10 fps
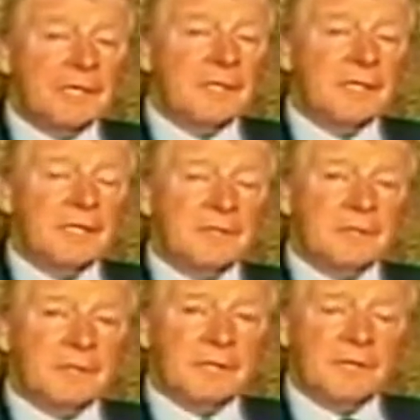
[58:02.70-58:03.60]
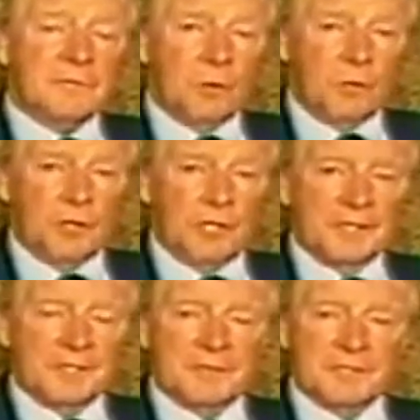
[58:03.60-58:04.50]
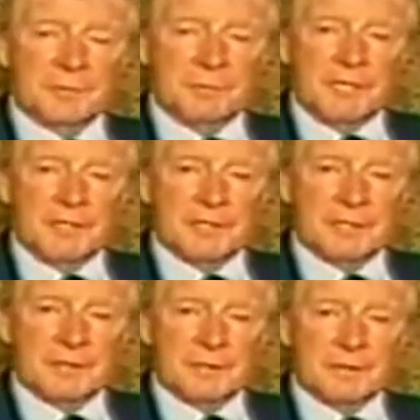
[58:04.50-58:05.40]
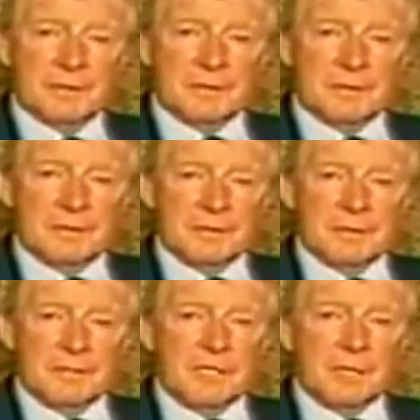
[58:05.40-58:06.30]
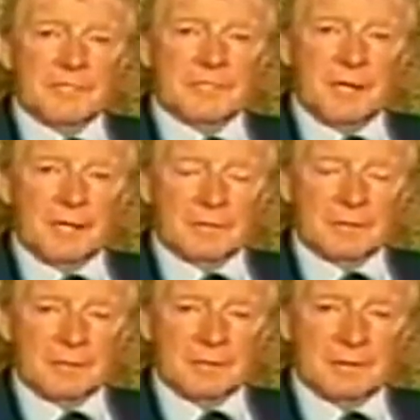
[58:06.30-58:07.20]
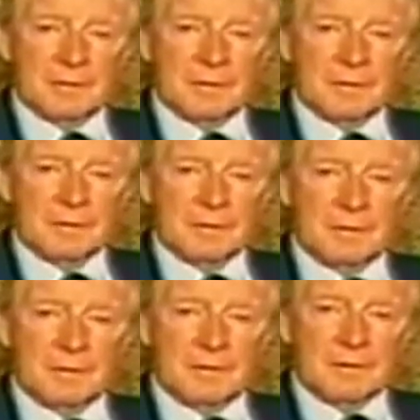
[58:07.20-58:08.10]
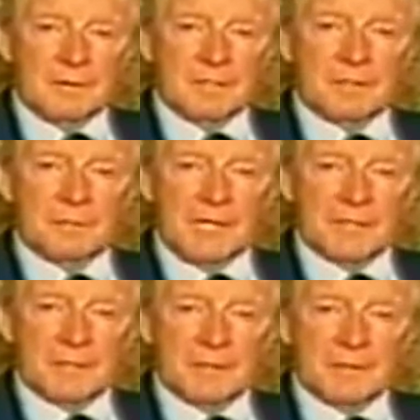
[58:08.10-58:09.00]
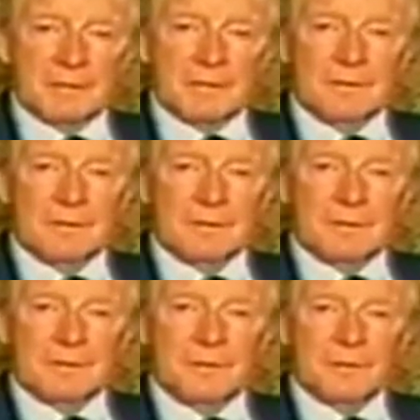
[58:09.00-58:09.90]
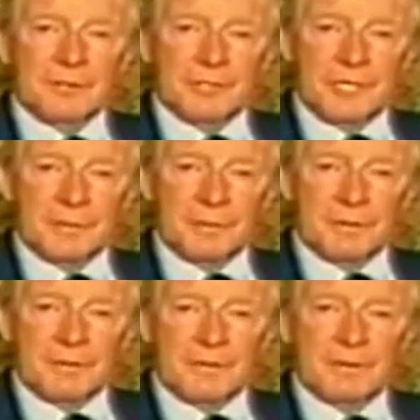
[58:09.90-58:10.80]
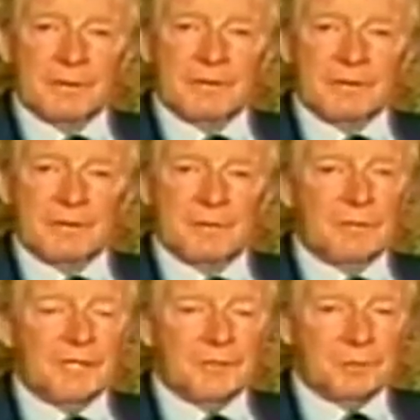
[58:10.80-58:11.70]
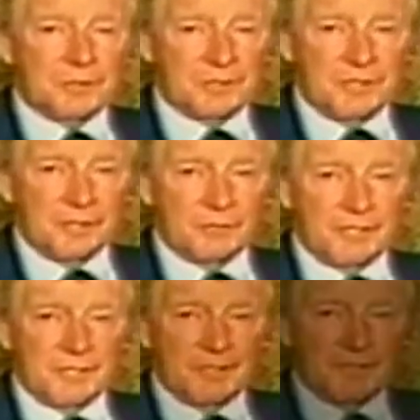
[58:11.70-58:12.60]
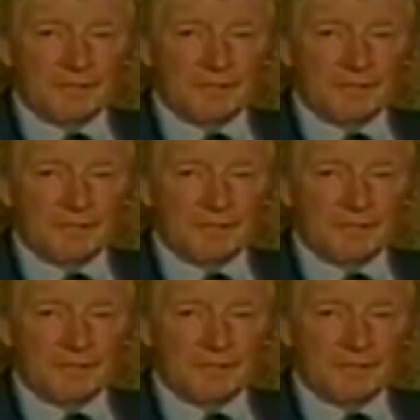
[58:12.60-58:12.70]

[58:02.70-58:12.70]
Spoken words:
say that into the great voids of space came a sound and matter took shape. Please watch carefully.